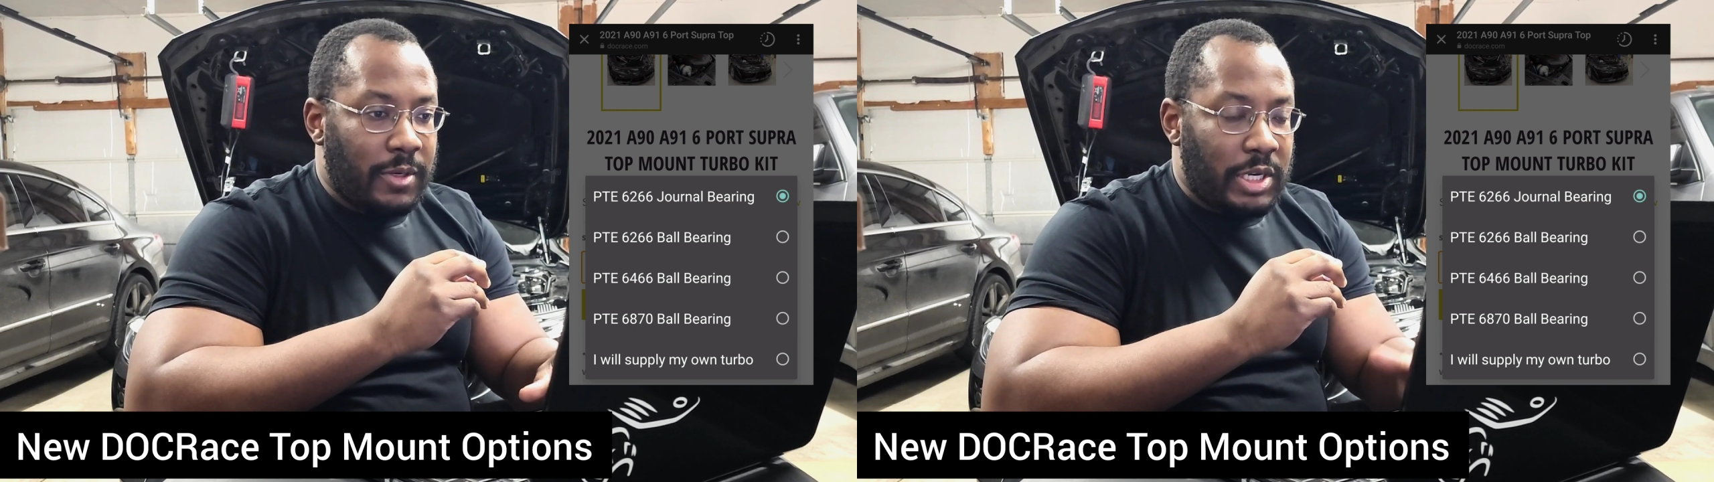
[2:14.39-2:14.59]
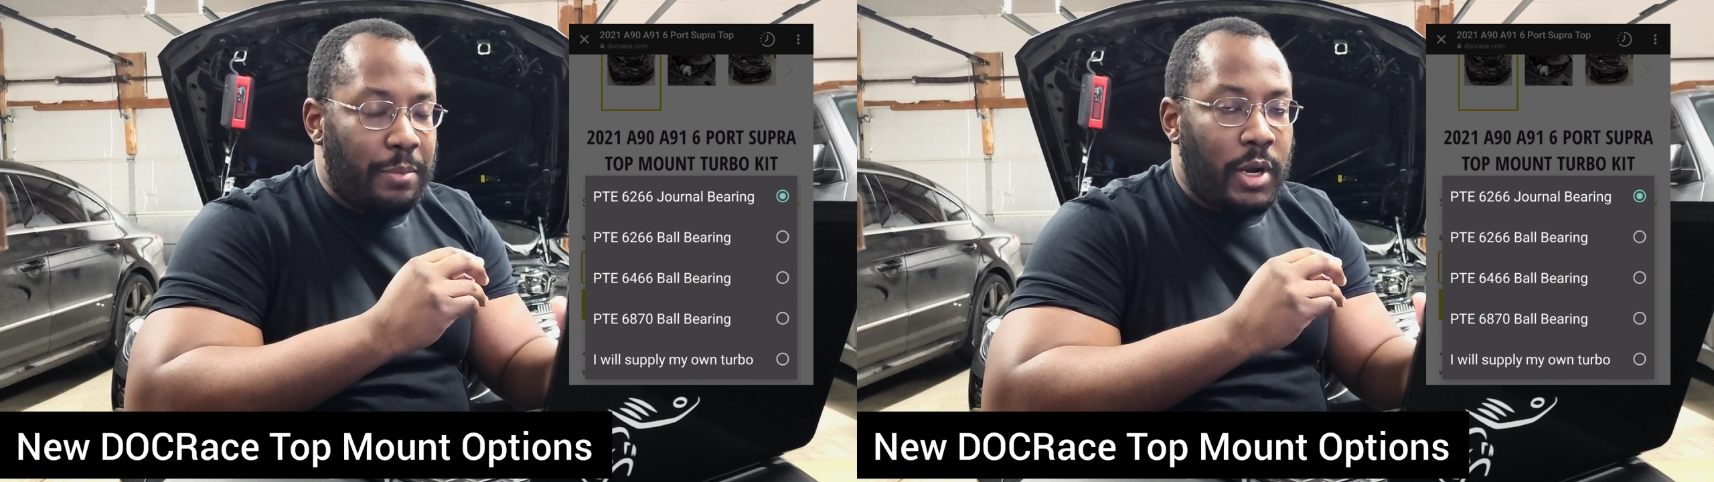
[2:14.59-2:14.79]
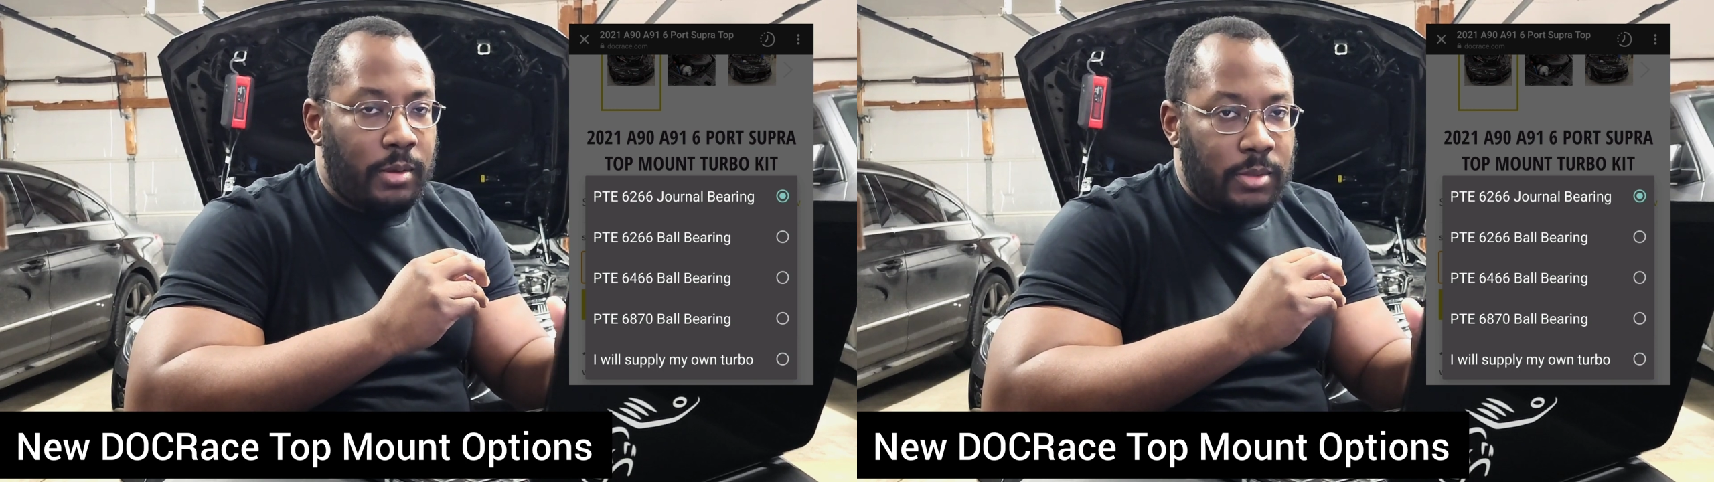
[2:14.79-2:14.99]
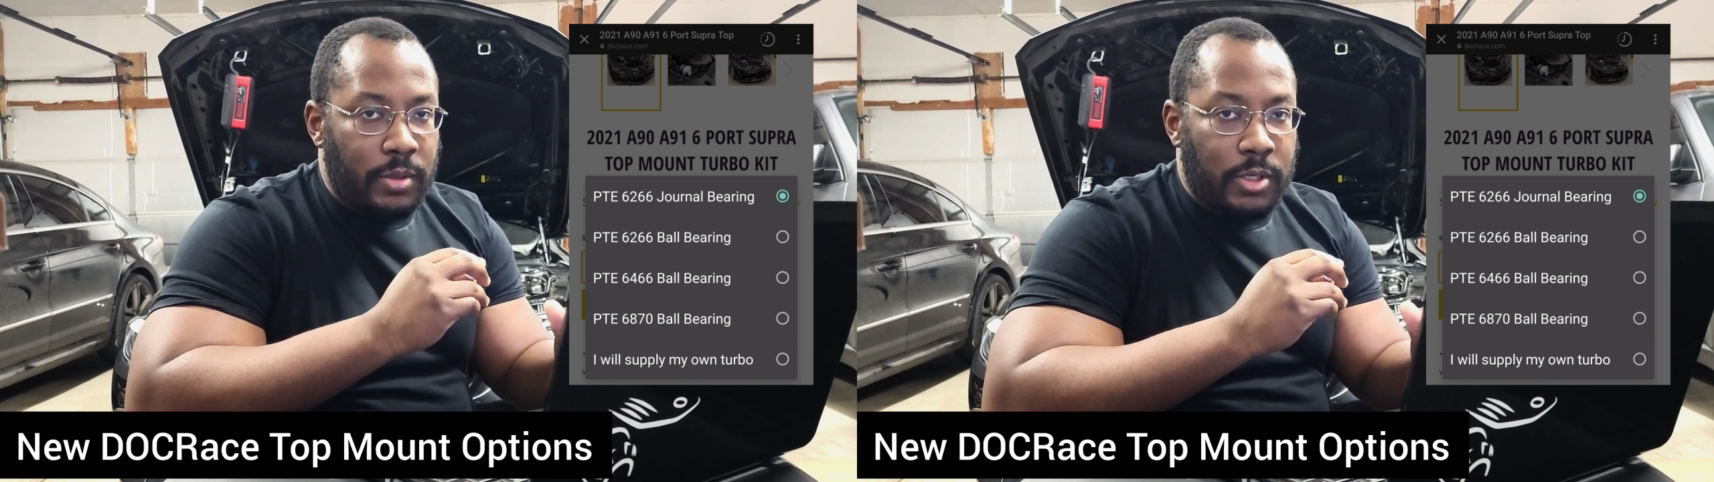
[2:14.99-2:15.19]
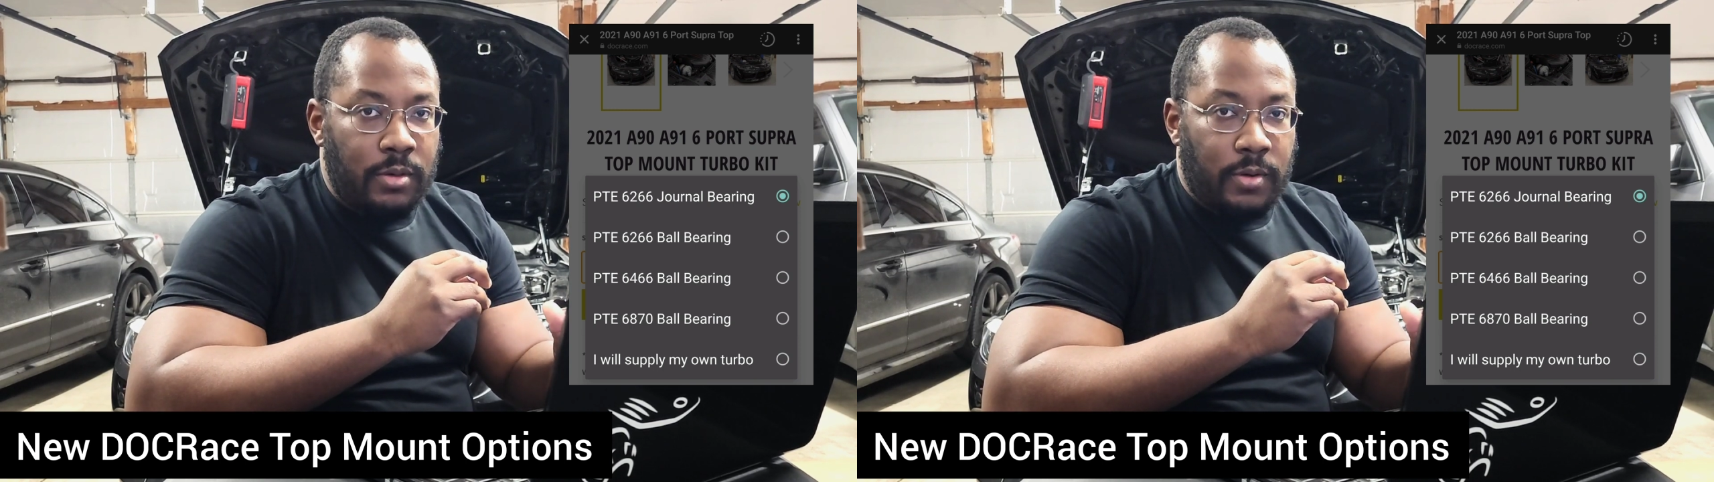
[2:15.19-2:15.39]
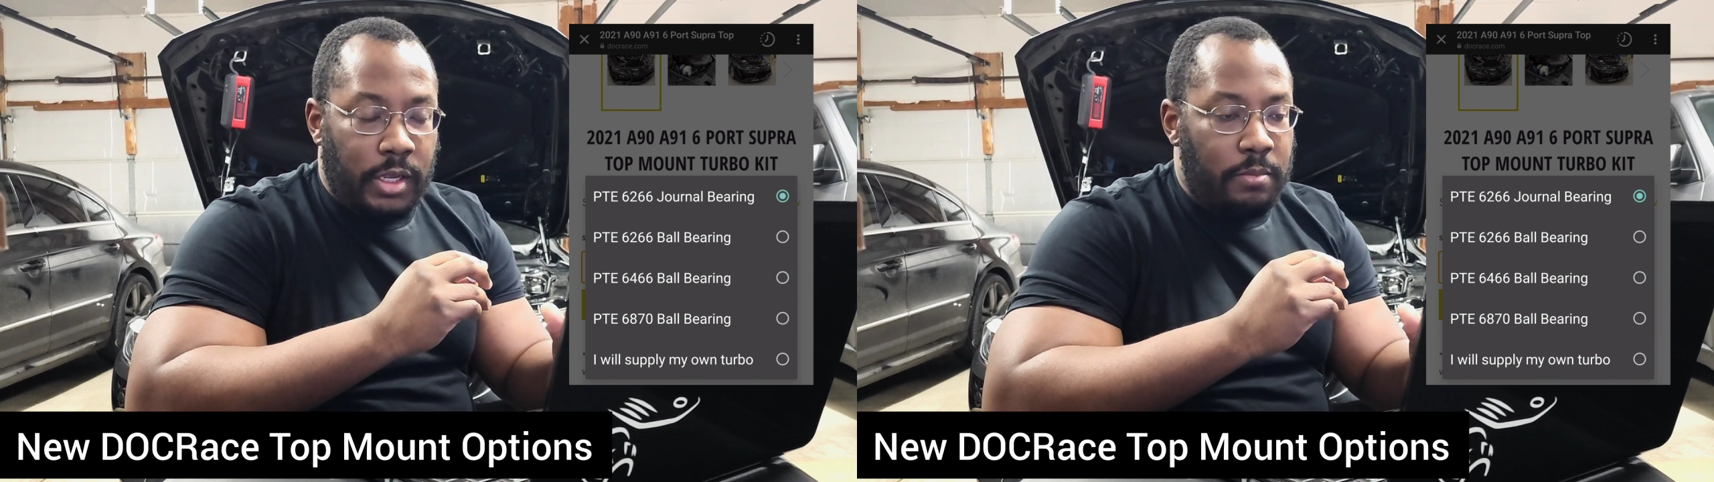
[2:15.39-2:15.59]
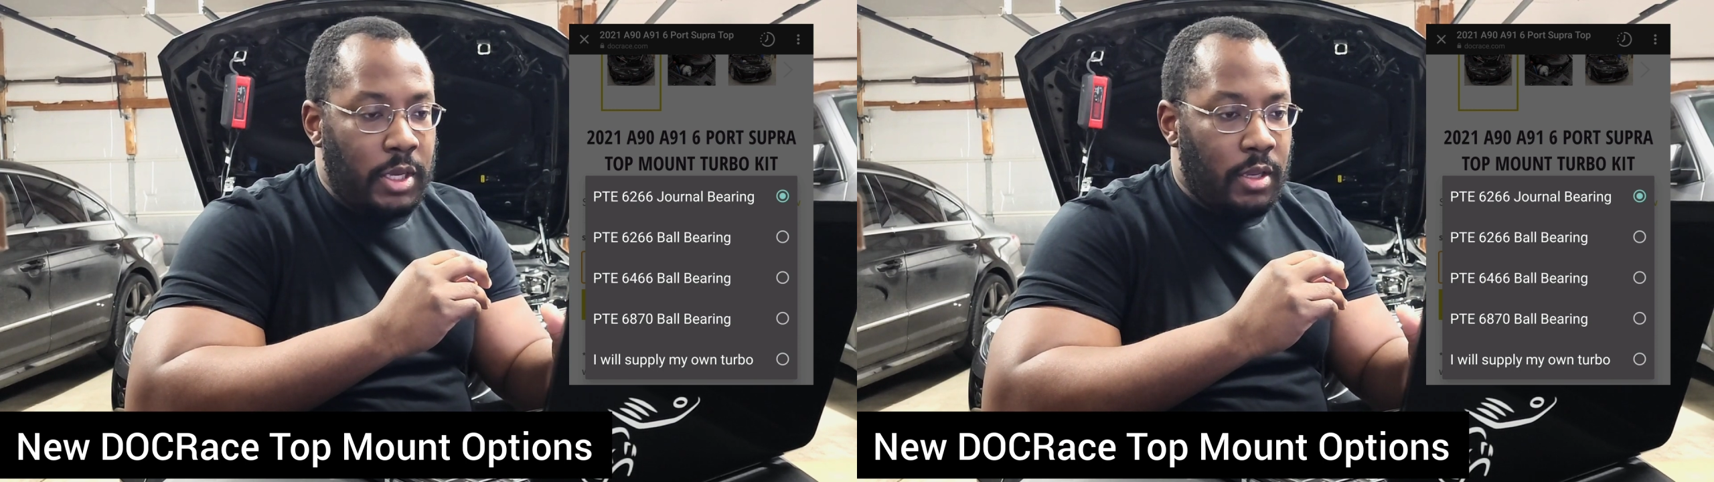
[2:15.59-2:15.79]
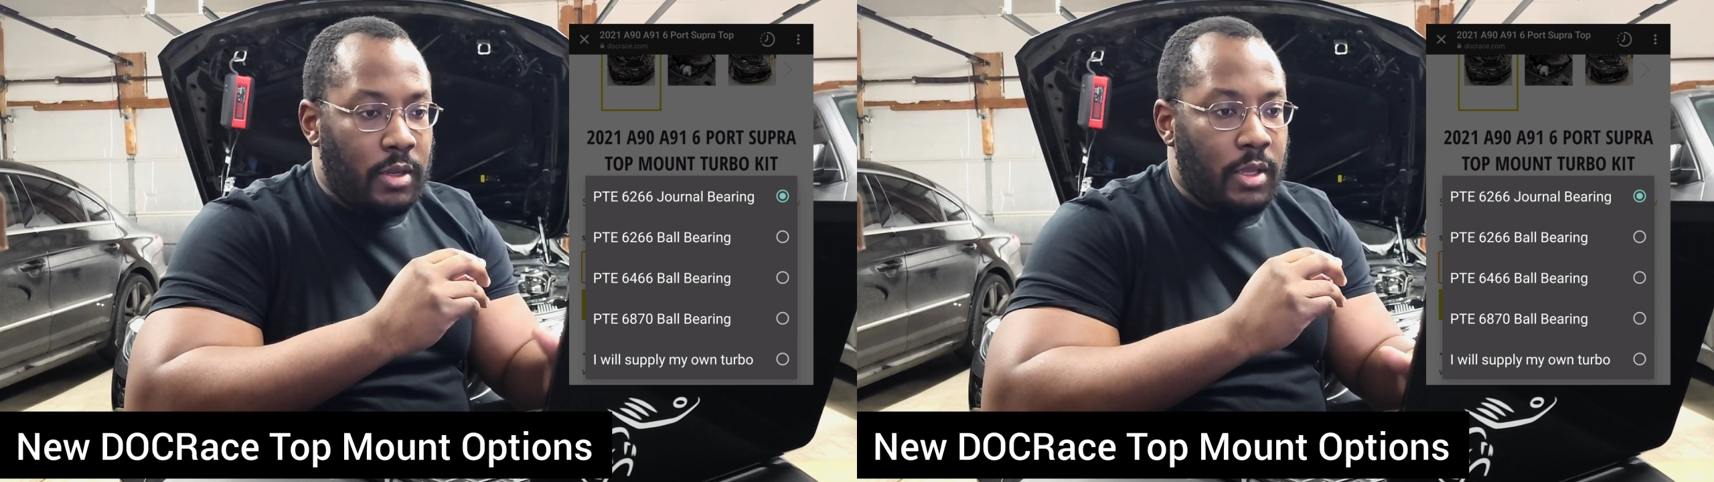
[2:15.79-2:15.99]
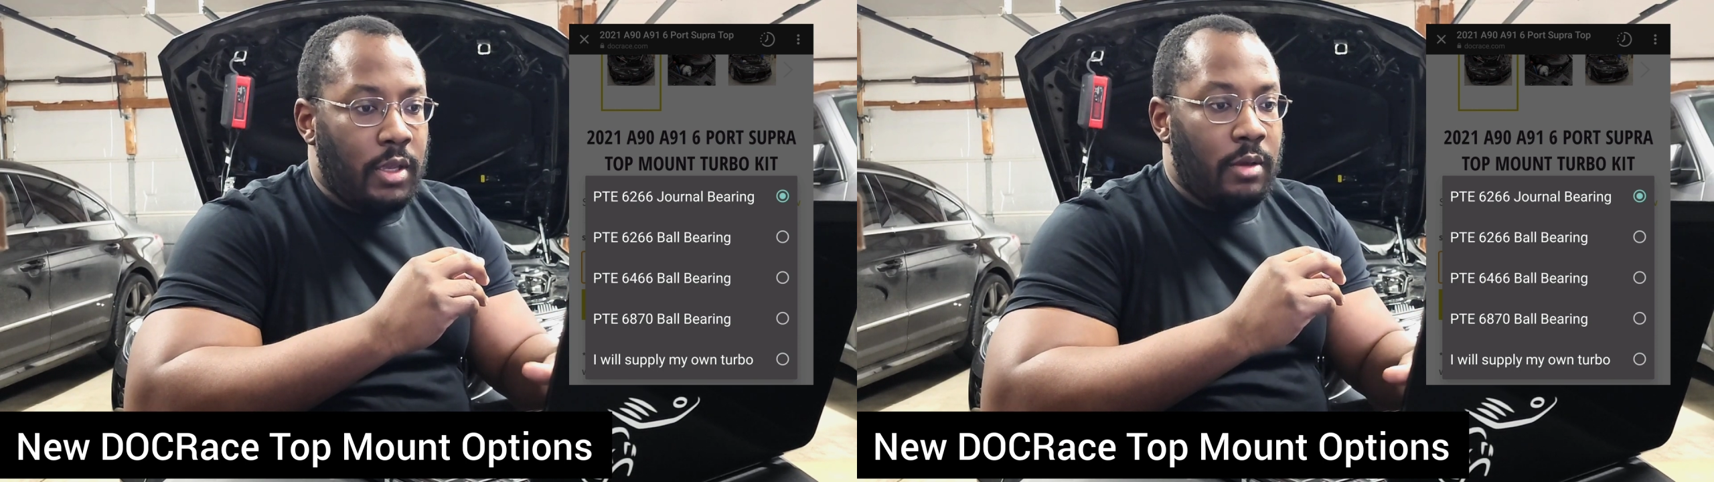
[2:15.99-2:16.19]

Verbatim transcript: which I probably wouldn't recommend,